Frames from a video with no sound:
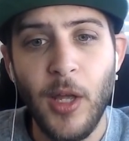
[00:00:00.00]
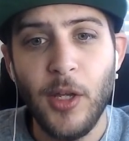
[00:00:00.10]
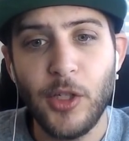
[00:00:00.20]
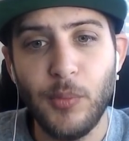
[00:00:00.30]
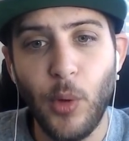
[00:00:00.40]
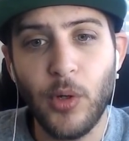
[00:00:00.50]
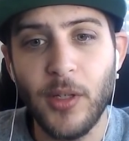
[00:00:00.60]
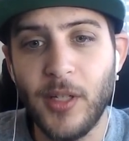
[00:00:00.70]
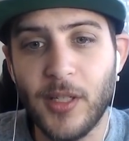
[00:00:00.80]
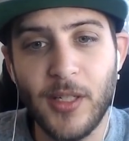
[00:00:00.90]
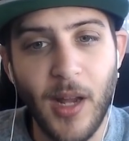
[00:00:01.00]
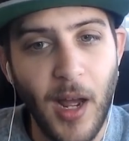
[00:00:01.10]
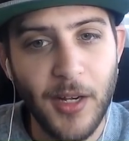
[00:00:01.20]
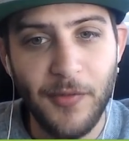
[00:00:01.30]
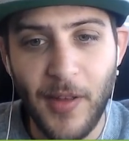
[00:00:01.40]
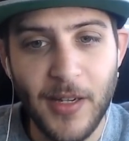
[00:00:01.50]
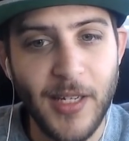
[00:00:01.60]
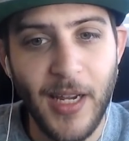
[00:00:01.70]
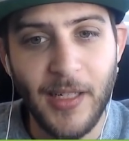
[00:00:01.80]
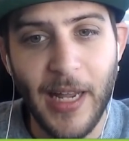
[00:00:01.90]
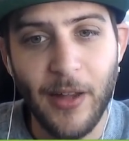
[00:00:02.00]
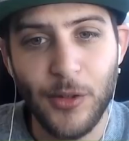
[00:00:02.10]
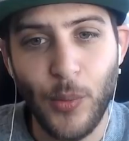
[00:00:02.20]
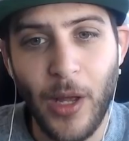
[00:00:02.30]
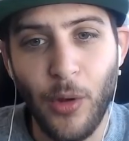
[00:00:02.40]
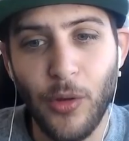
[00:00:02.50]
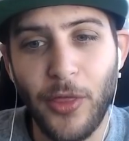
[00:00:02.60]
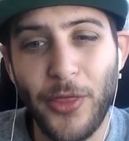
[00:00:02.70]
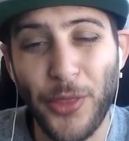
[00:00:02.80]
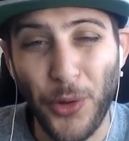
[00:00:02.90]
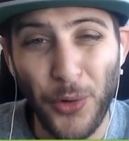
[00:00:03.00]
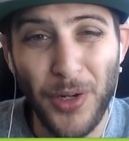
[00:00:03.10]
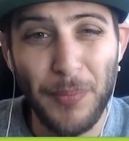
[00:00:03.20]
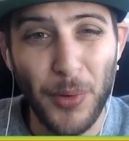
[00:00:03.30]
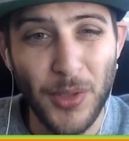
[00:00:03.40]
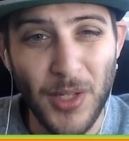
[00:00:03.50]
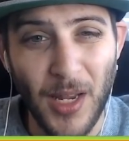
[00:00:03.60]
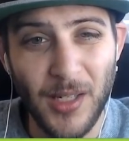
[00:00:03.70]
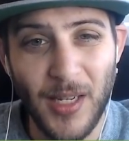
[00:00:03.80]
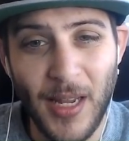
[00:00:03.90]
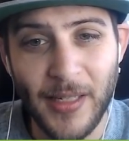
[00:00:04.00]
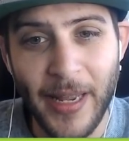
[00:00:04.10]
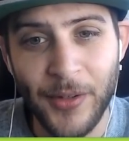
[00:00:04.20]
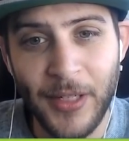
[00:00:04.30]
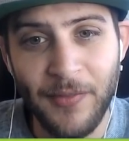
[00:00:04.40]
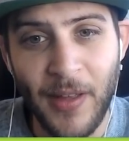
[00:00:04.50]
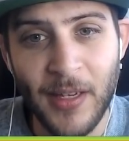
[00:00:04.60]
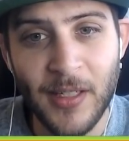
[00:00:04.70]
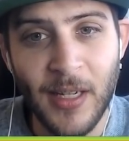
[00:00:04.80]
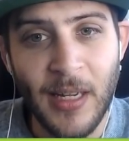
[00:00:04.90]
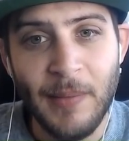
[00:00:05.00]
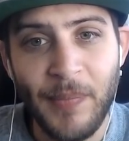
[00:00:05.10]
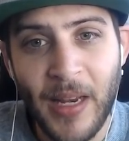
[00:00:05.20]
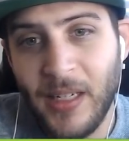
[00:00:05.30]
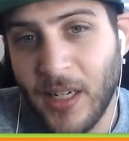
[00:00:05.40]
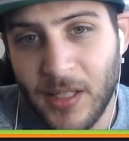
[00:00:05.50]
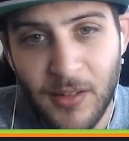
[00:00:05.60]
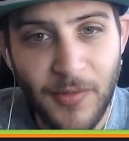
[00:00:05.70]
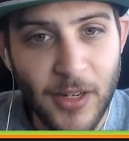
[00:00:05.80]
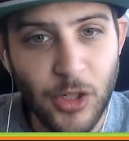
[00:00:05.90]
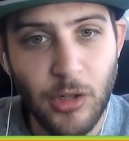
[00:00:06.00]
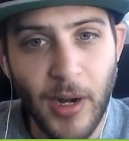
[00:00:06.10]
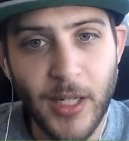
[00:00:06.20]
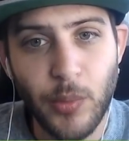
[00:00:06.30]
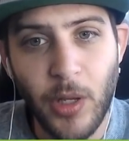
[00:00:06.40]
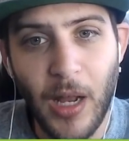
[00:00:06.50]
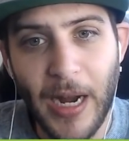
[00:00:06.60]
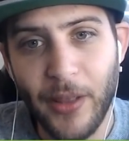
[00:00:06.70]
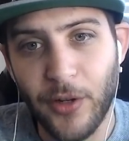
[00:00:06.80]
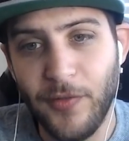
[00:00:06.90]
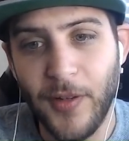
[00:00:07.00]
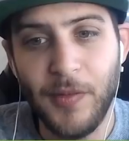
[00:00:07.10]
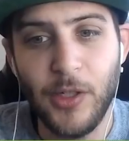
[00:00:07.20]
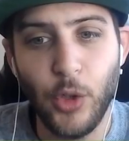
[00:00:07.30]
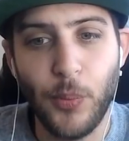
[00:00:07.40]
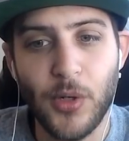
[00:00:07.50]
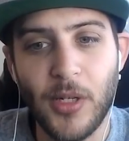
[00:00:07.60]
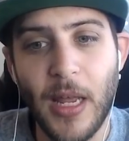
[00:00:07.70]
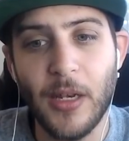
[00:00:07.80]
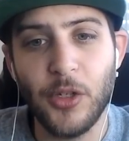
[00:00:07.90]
Smolka does not defend takedowns well, 30% takedown defense, and he doesn't defend strikes well either, 52%.